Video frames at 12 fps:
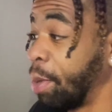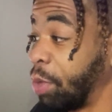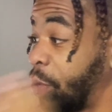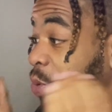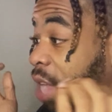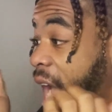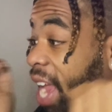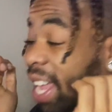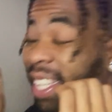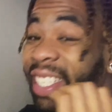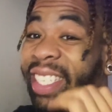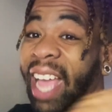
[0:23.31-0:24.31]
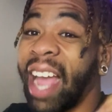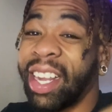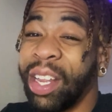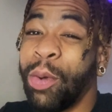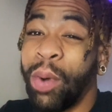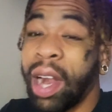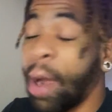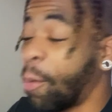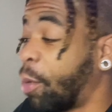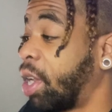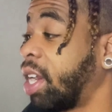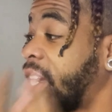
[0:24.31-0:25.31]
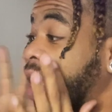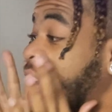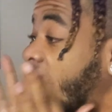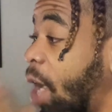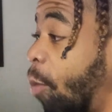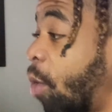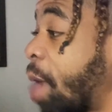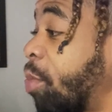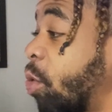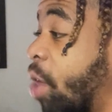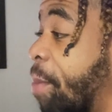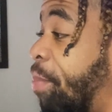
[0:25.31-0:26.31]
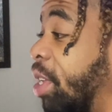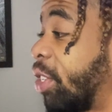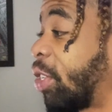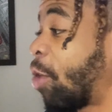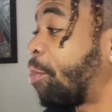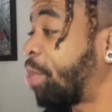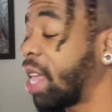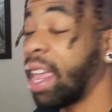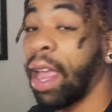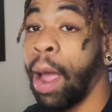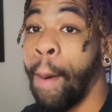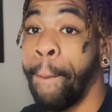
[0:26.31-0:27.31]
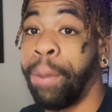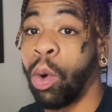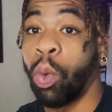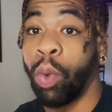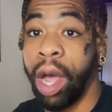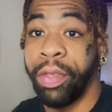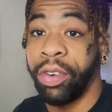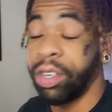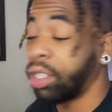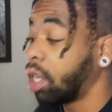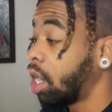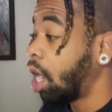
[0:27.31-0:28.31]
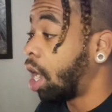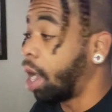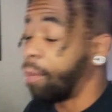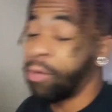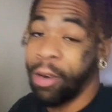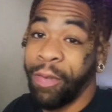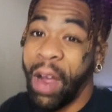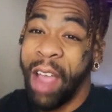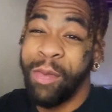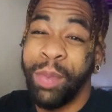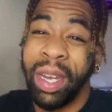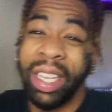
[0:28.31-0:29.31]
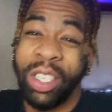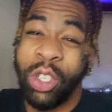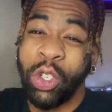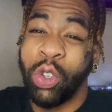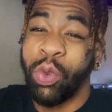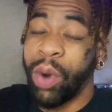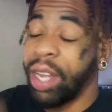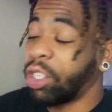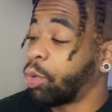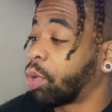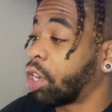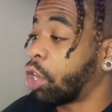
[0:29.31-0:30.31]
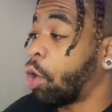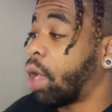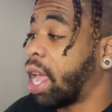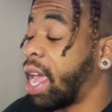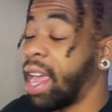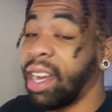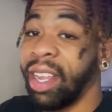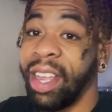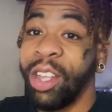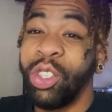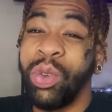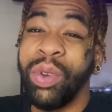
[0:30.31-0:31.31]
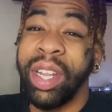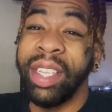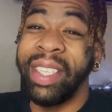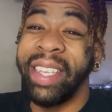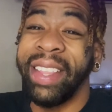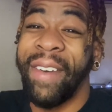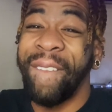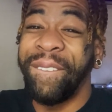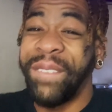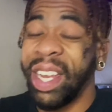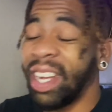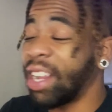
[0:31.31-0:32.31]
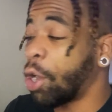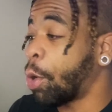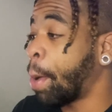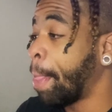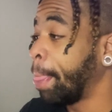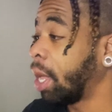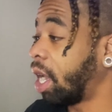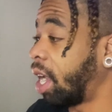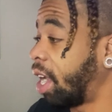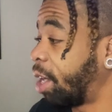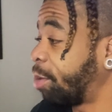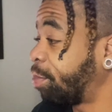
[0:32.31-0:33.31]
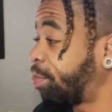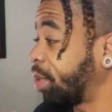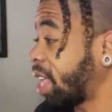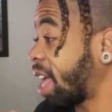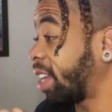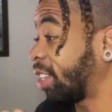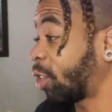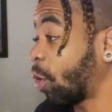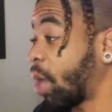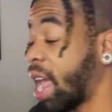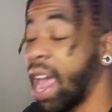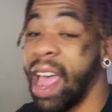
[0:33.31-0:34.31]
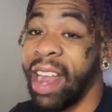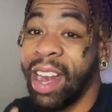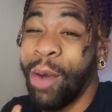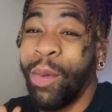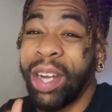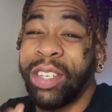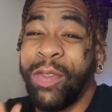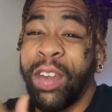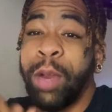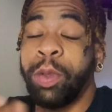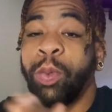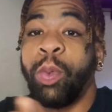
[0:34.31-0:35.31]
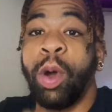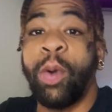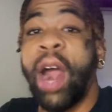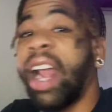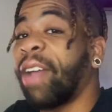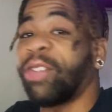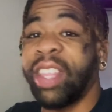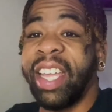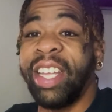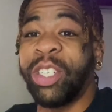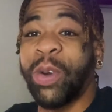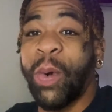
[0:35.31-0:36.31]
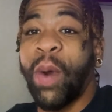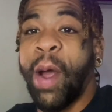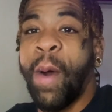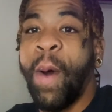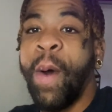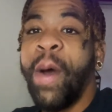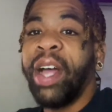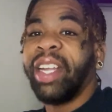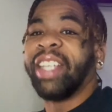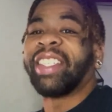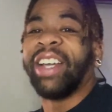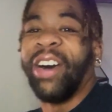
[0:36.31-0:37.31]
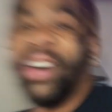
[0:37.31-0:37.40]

You got exactly what I wanted. Ranboo and Billzo being brothers for 5 minutes straight. So we're going to go ahead. Tune into the video, but yeah, let's go ahead and watch the videos right after the intro roll. Let's go.